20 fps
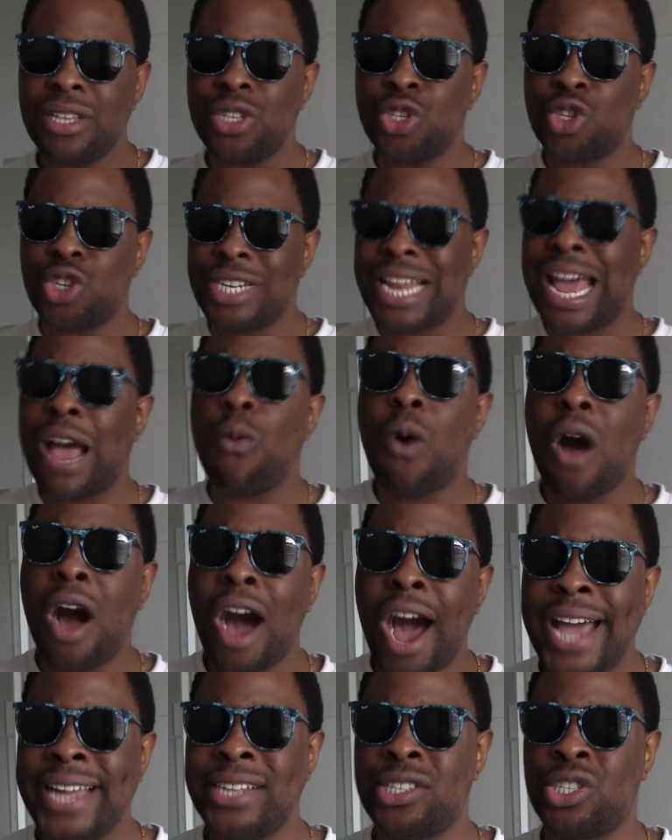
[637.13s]
So now what
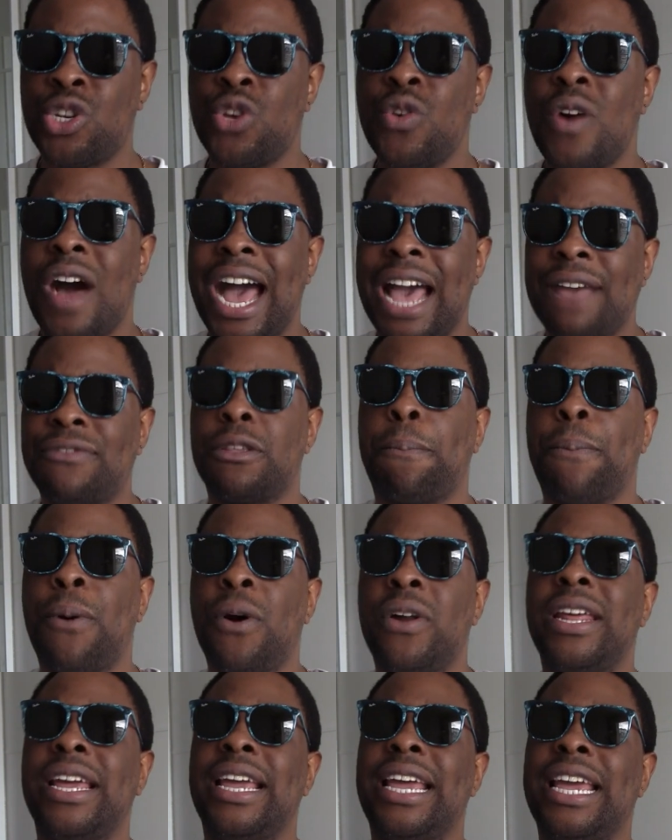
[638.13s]
I do, I have to
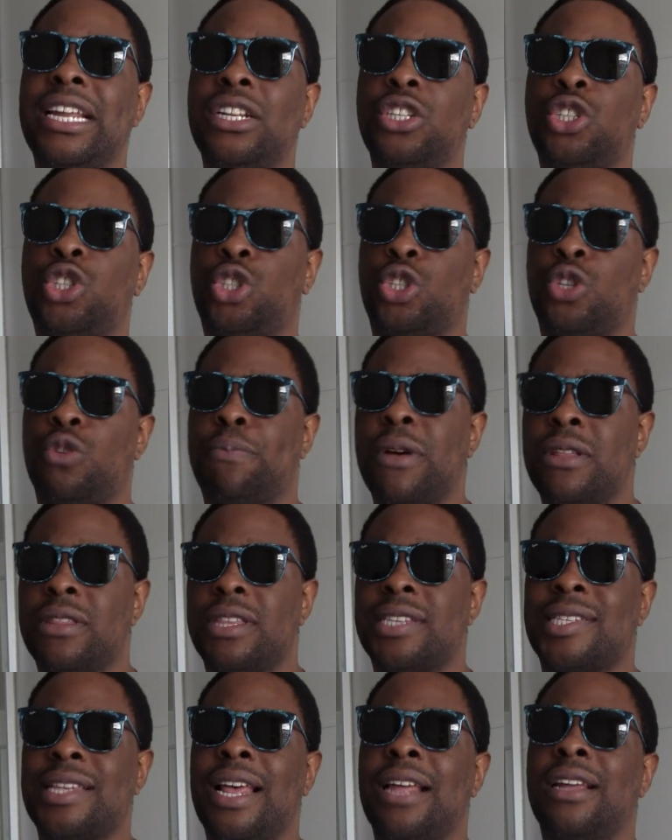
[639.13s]
put it into, put
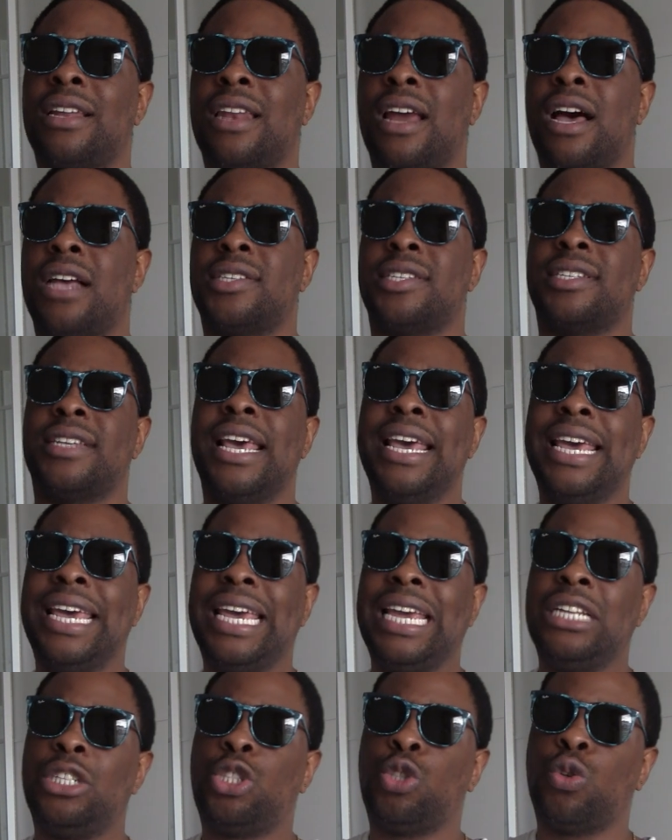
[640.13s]
the sunglasses
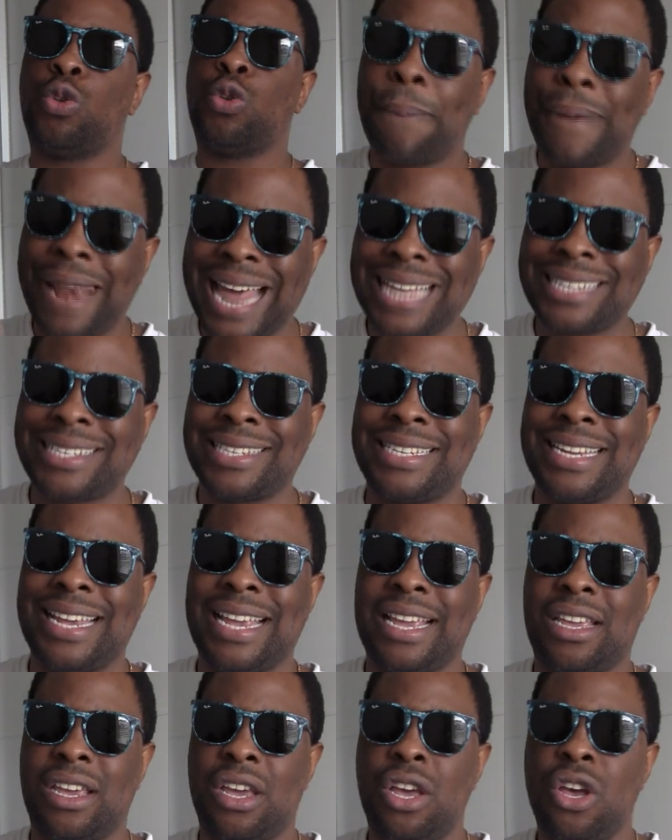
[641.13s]
into
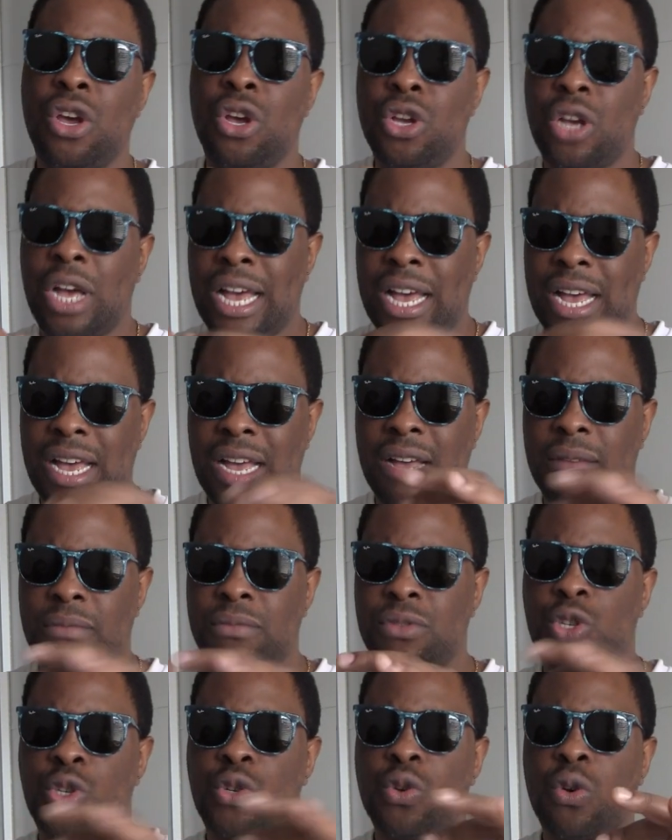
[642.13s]
plastic
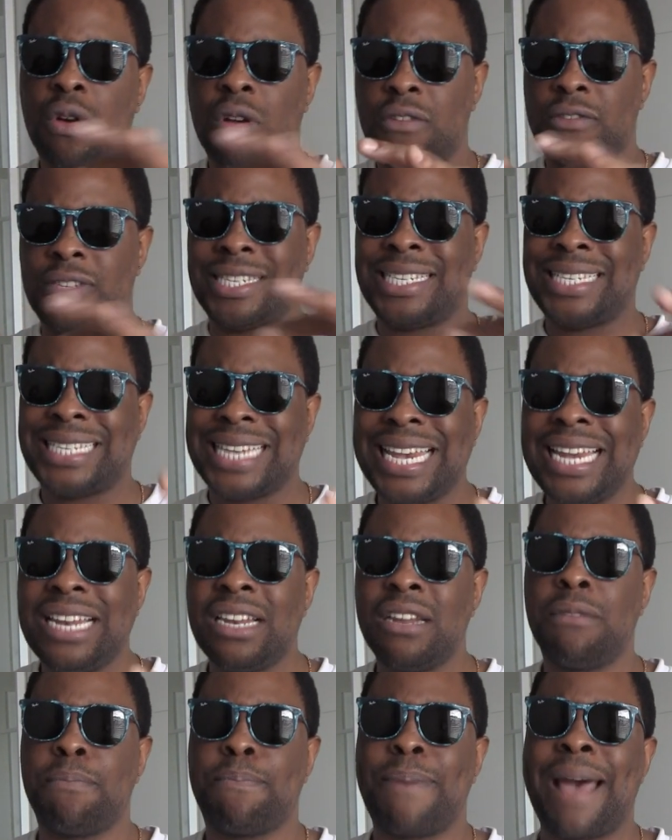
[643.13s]
um, sort of
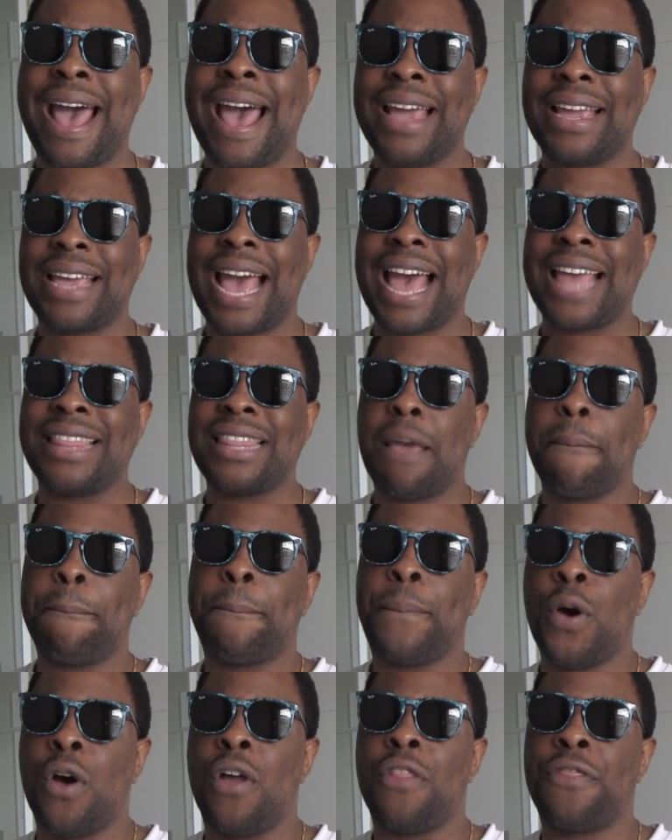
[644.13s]
sealant bag, and then
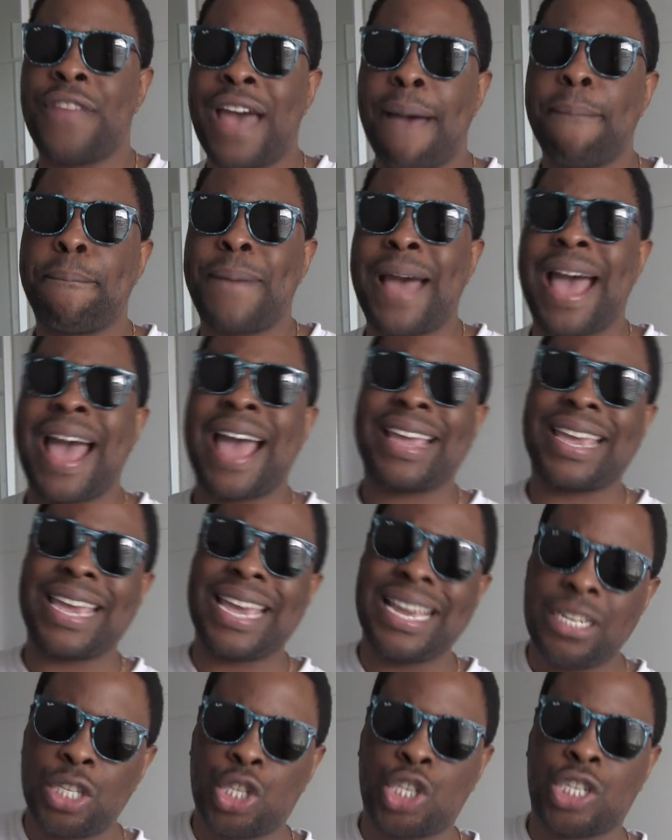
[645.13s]
put that bag
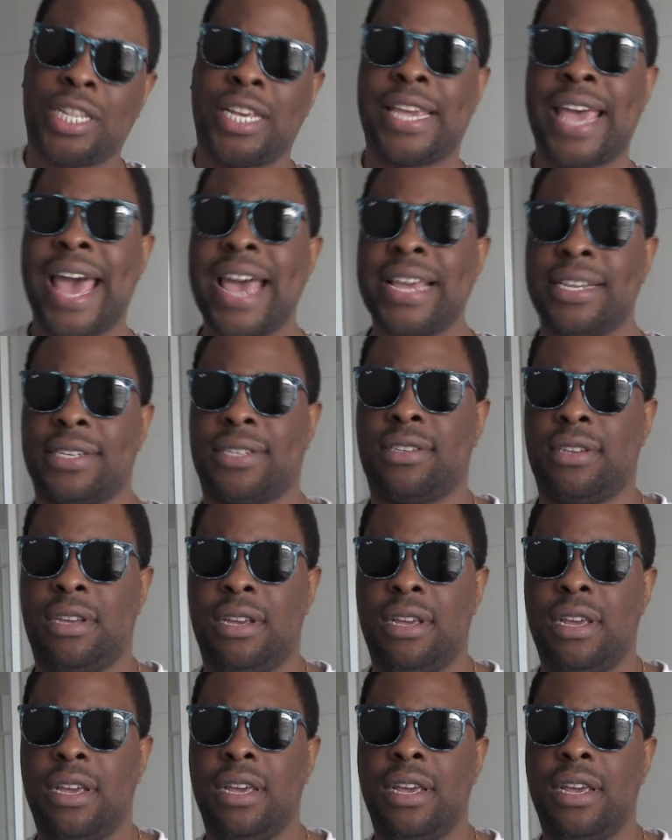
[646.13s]
into the case.